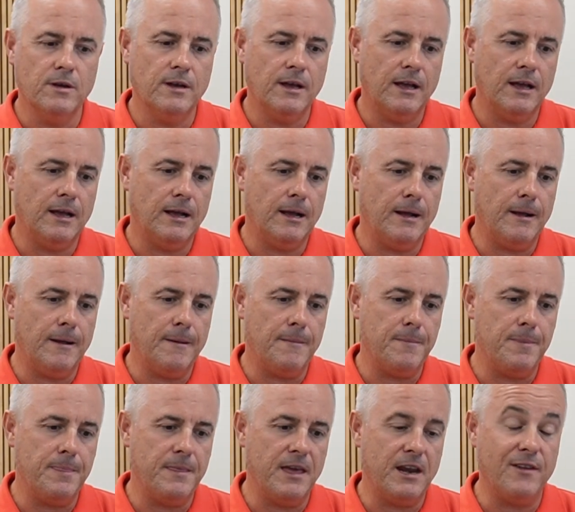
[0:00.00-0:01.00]

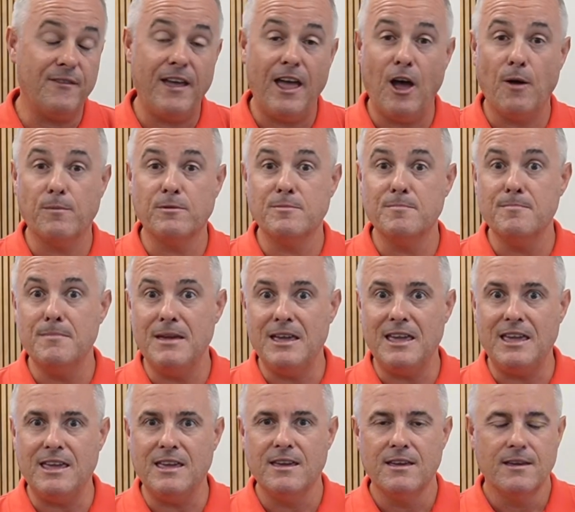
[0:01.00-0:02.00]
that have helped
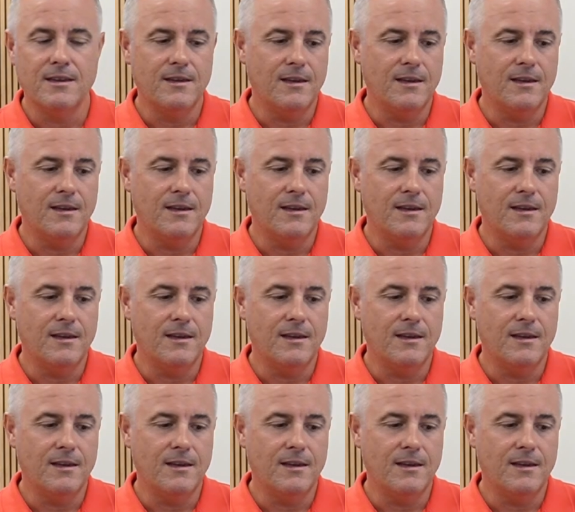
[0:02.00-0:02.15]
me